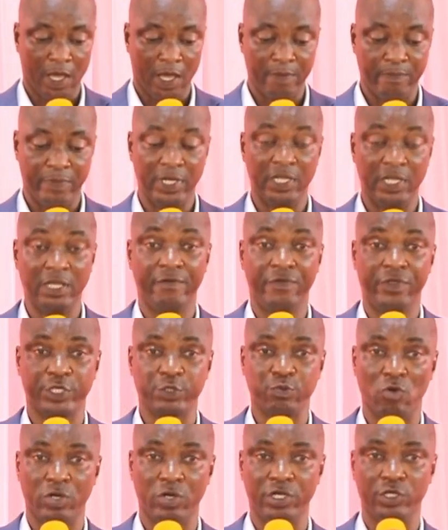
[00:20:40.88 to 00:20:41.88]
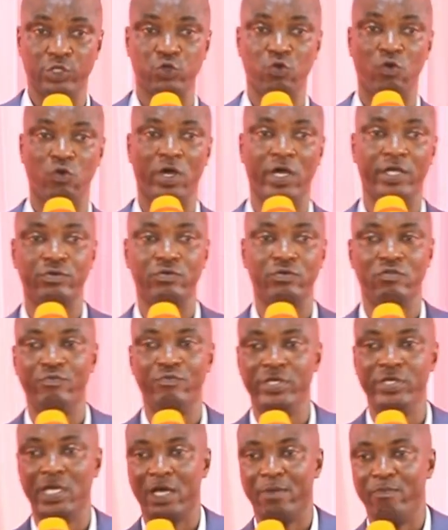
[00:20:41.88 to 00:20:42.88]
I believe this morning's word will
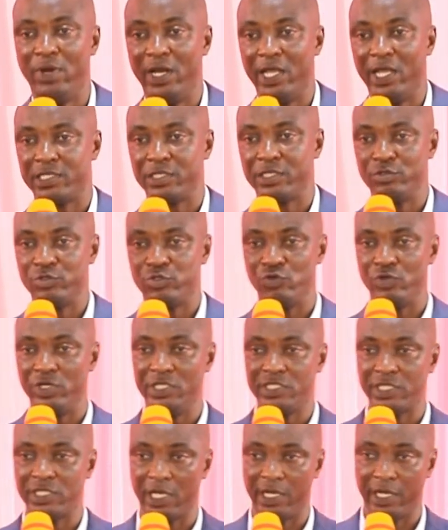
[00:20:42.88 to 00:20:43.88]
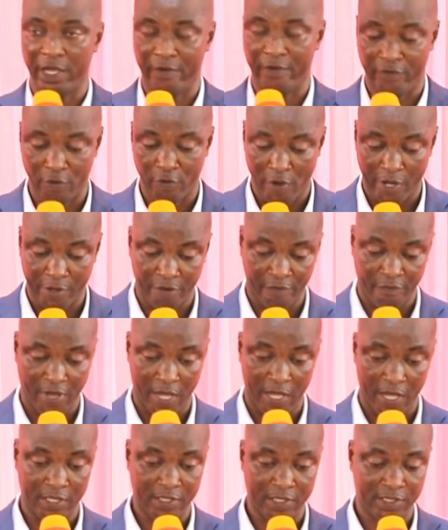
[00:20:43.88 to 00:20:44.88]
be a blessing to each and every one of
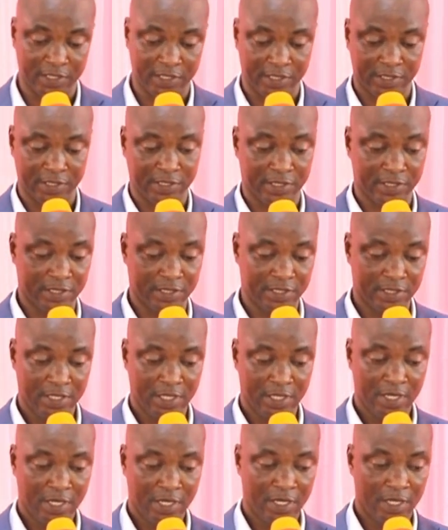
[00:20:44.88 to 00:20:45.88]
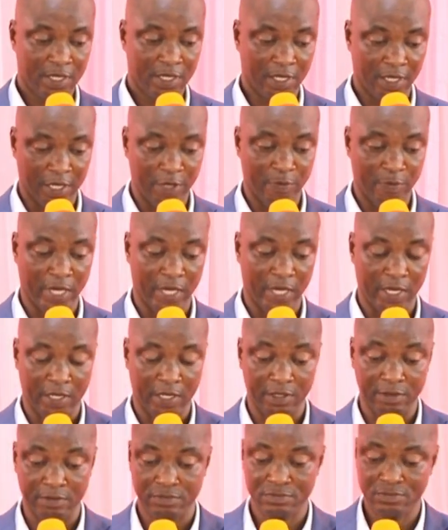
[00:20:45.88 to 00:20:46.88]
us.
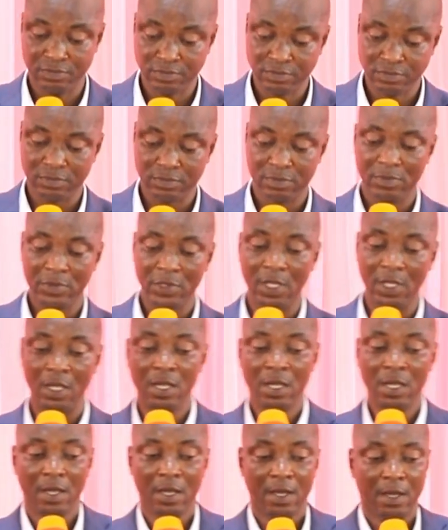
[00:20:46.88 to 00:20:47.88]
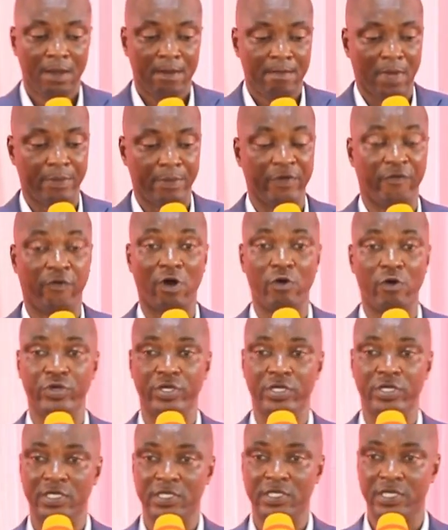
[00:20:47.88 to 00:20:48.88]
Amen. But before
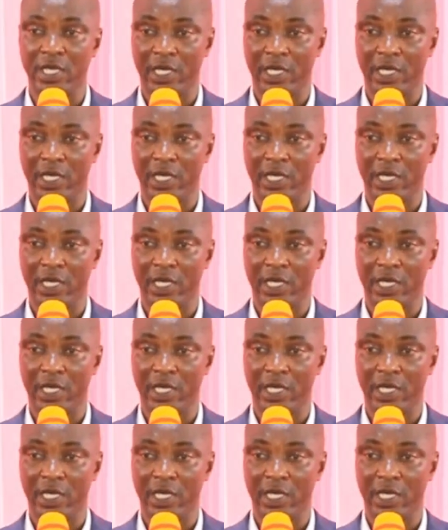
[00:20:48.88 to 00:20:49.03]
we